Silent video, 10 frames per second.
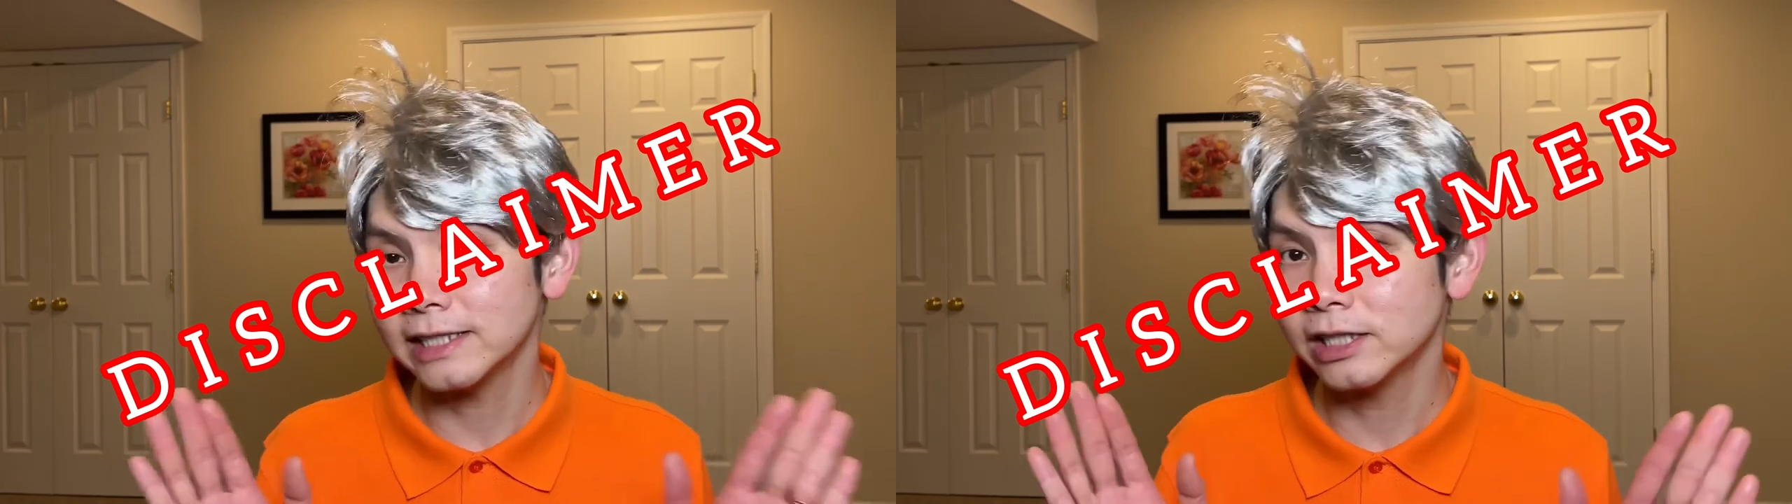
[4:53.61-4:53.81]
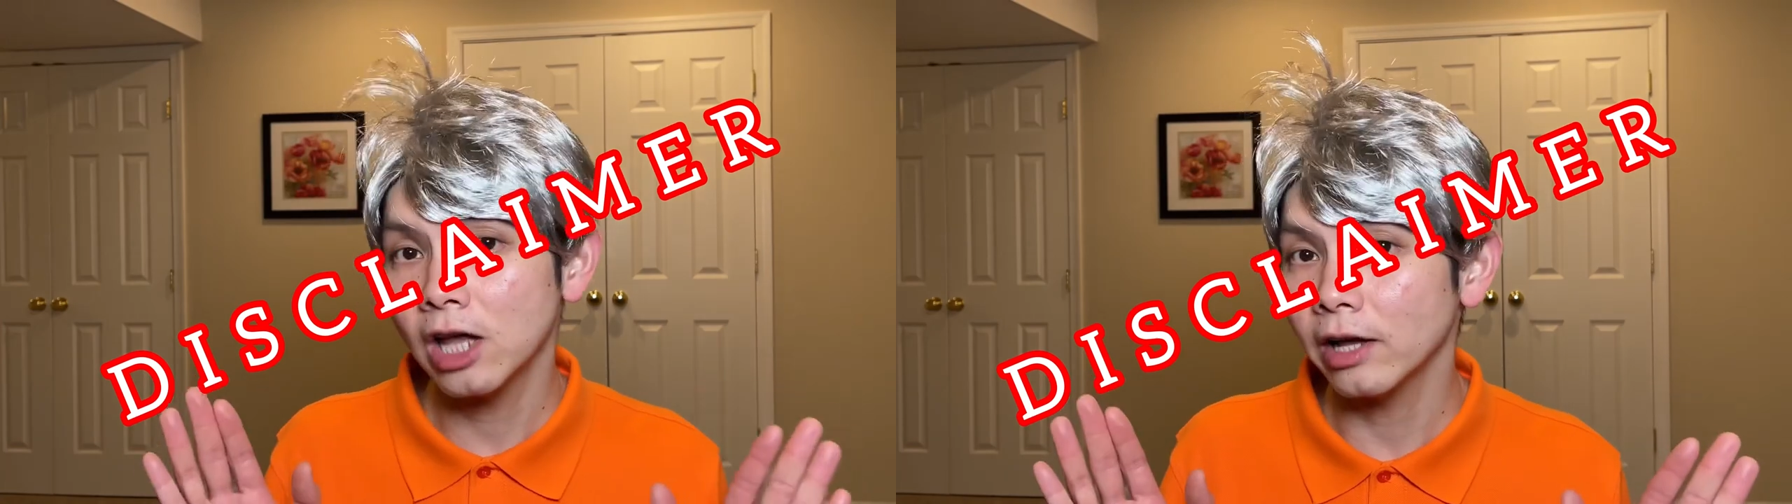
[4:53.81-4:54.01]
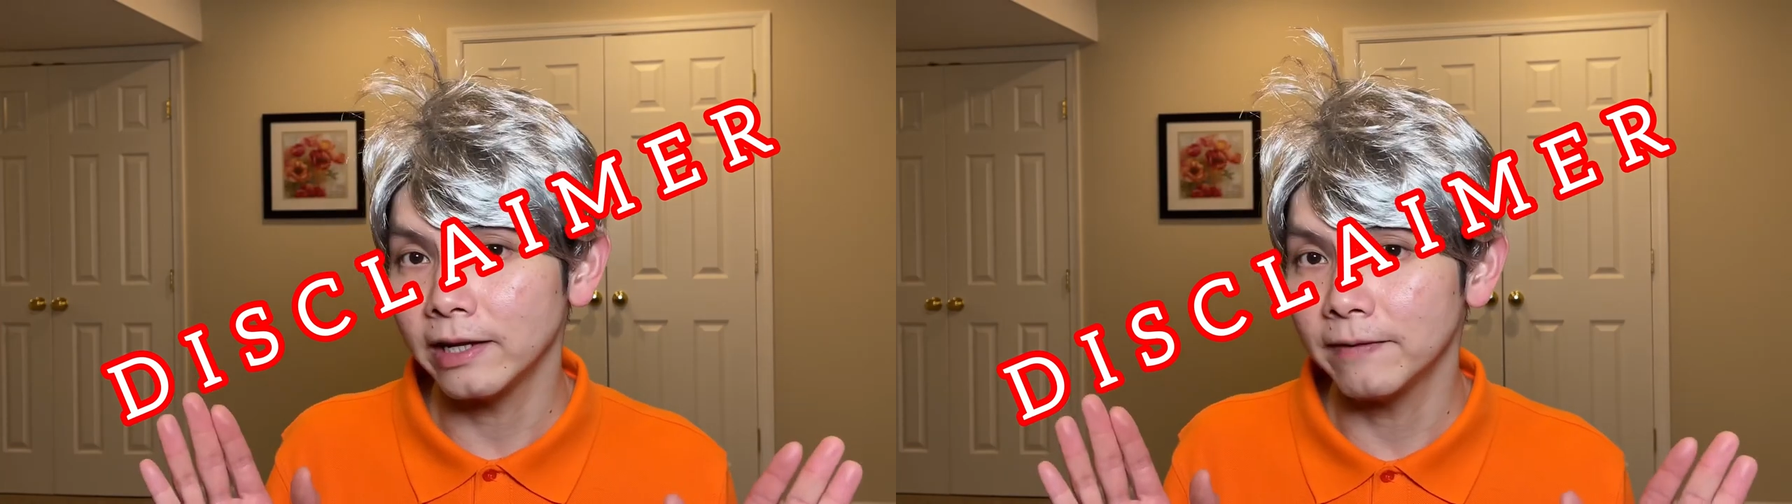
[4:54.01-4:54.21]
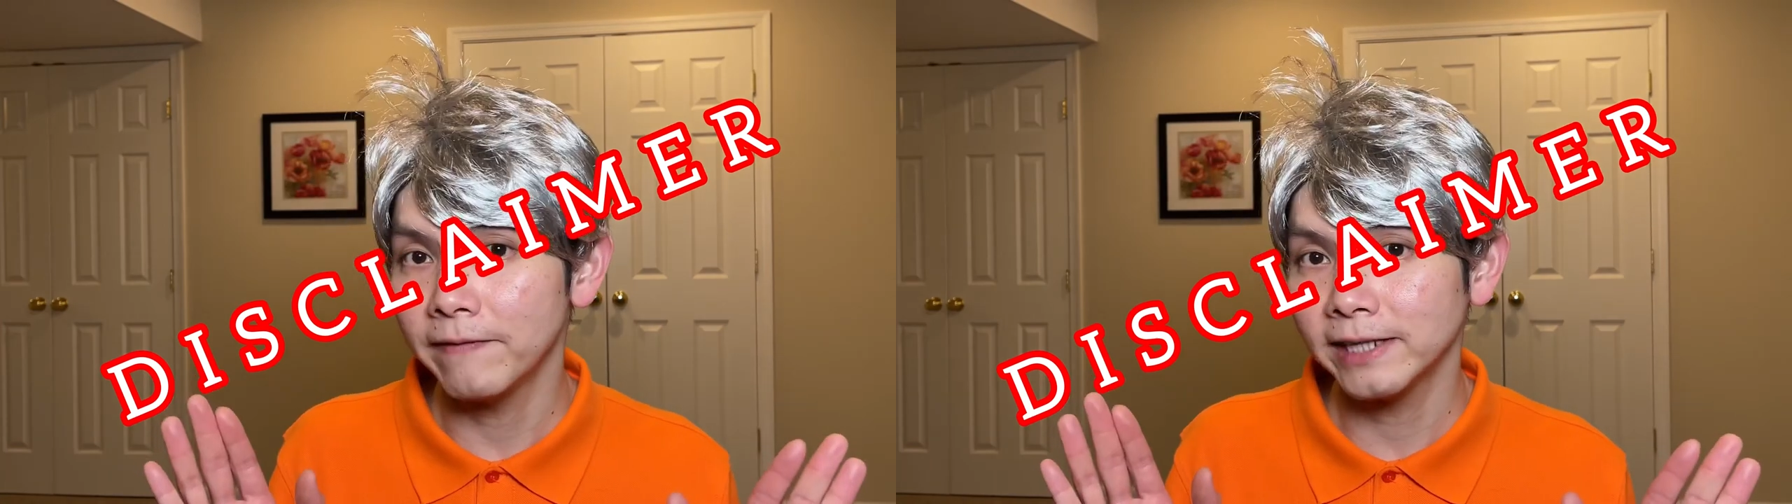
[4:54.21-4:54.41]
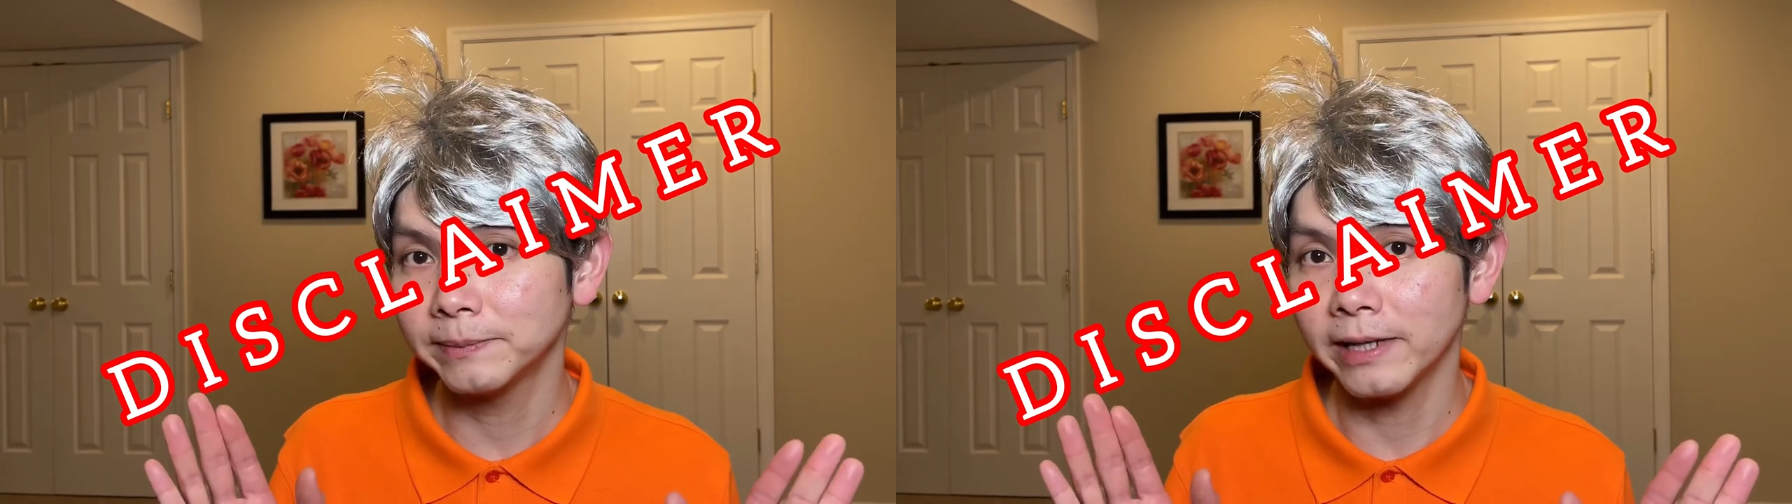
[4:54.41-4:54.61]
not
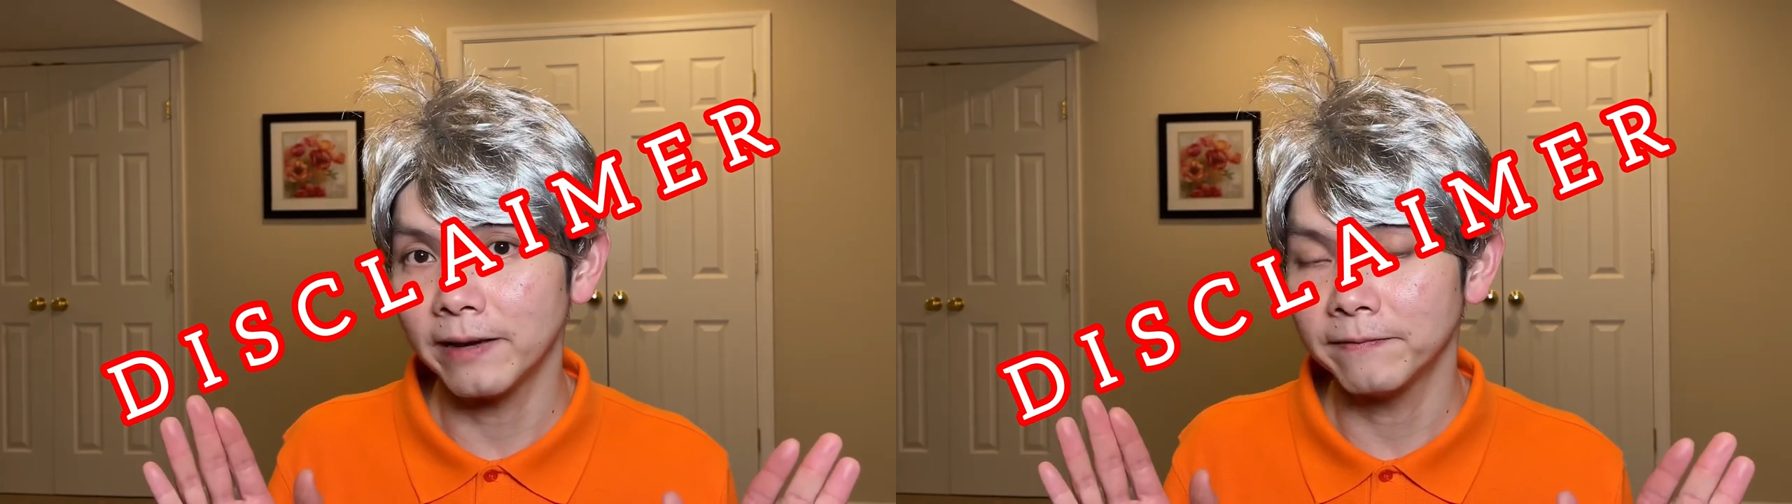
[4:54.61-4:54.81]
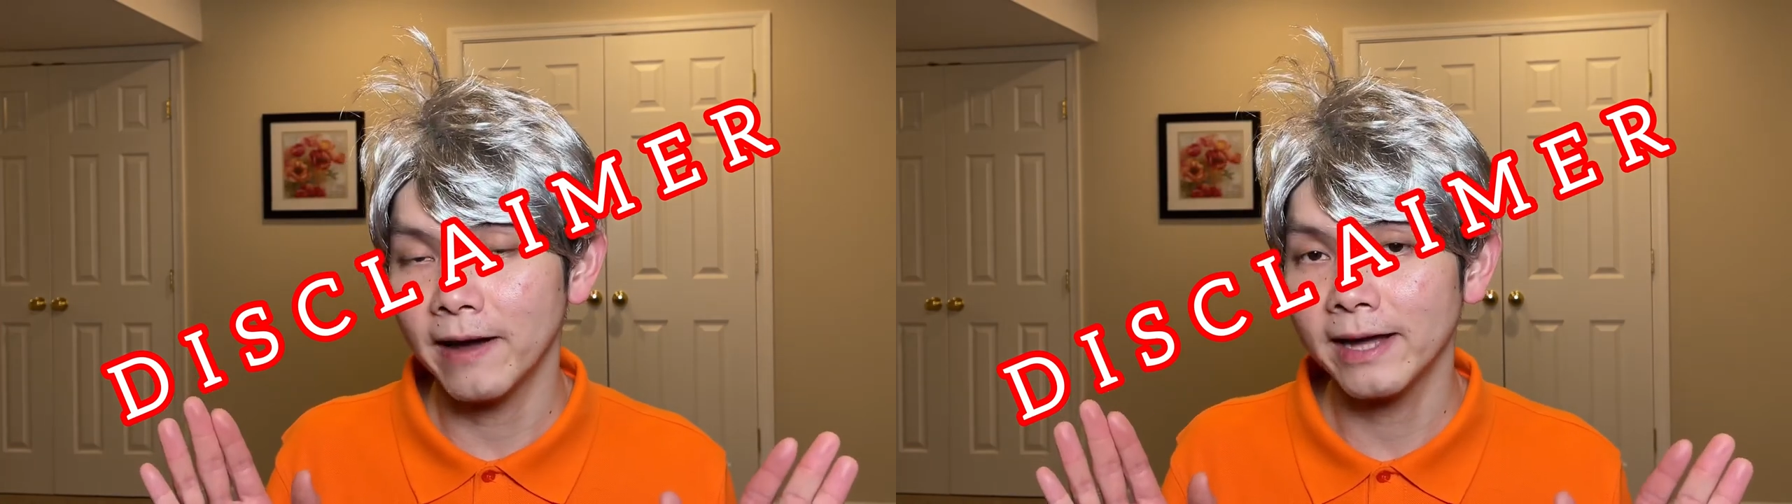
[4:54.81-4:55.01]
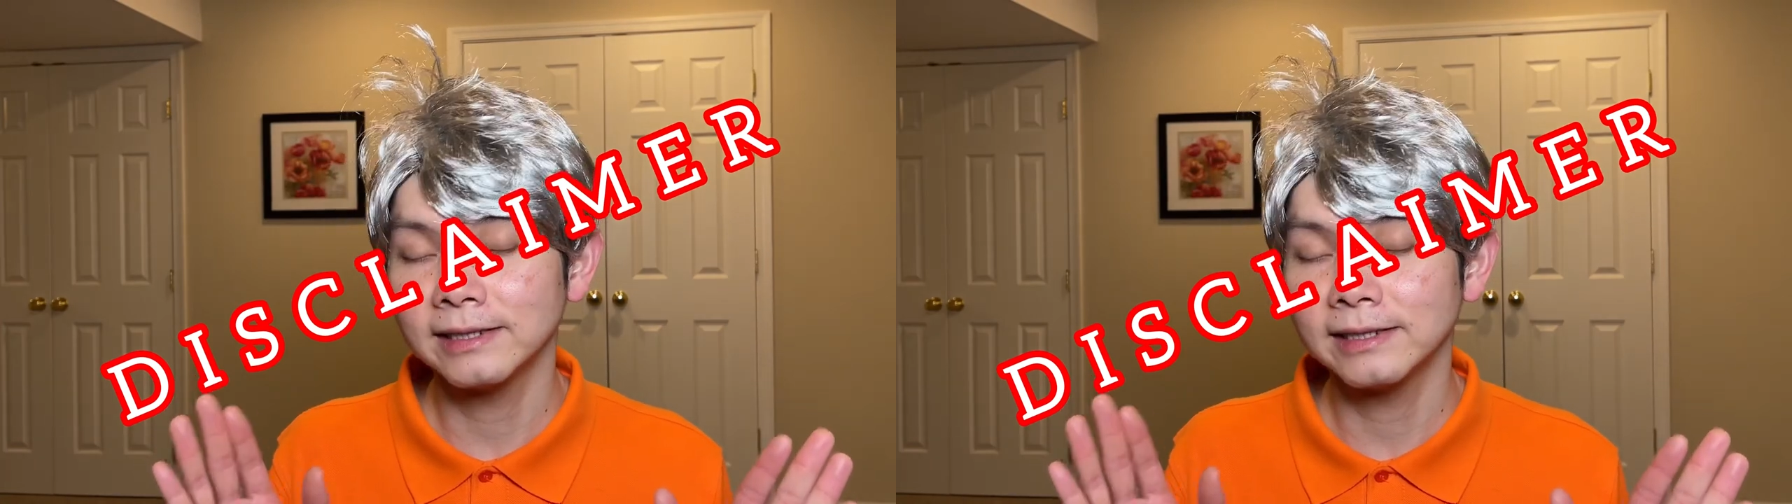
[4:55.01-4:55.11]
investment advice,